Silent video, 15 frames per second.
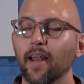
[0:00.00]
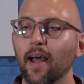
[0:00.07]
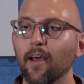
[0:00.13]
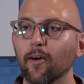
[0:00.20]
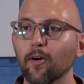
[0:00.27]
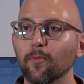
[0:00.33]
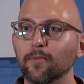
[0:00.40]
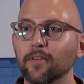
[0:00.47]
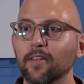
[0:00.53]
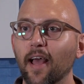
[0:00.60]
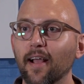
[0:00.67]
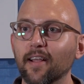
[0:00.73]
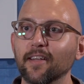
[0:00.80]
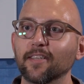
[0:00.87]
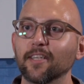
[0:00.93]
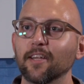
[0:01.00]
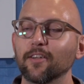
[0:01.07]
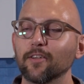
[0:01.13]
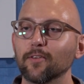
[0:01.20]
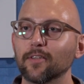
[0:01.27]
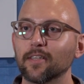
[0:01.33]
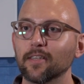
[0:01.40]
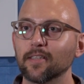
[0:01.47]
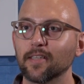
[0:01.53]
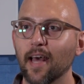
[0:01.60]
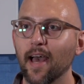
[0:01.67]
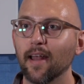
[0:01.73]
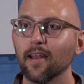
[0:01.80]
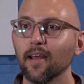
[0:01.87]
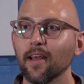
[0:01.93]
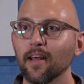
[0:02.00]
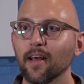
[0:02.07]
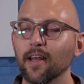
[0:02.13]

I hope that continues is that